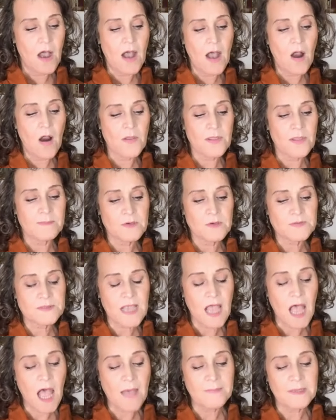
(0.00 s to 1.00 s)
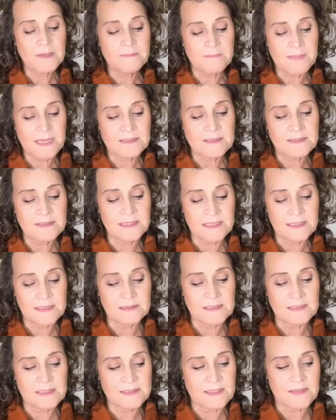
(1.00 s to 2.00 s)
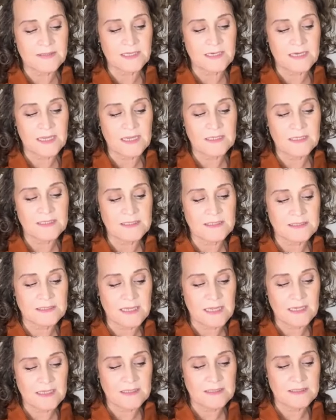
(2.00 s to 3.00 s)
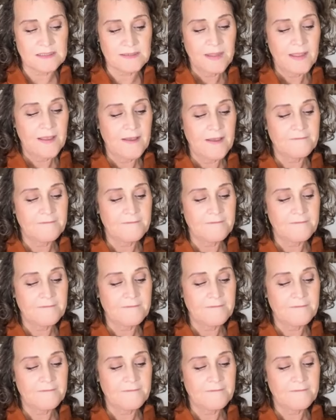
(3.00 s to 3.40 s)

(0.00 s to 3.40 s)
are the most common mental illness in the United States,